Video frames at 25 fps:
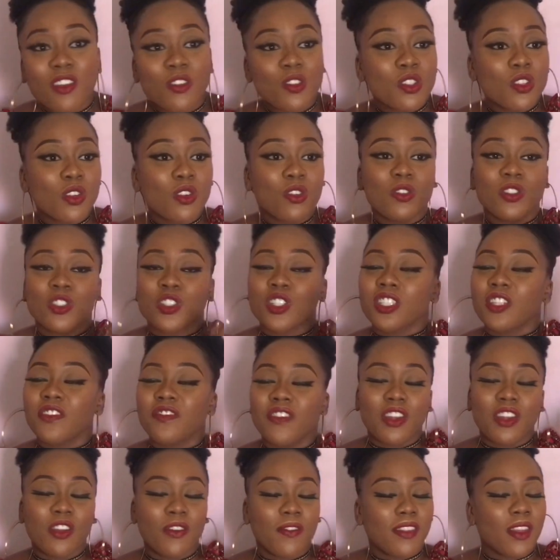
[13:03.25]
or someone who's just a
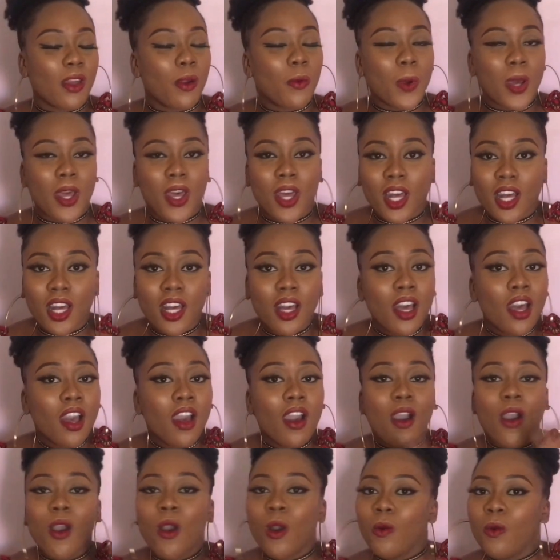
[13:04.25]
of their work
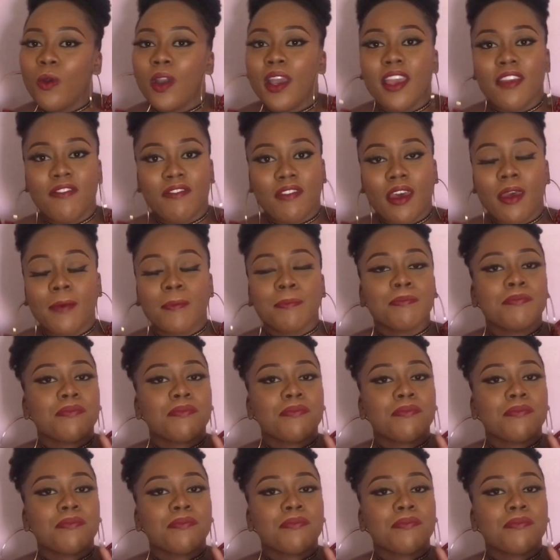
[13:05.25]
or whatever.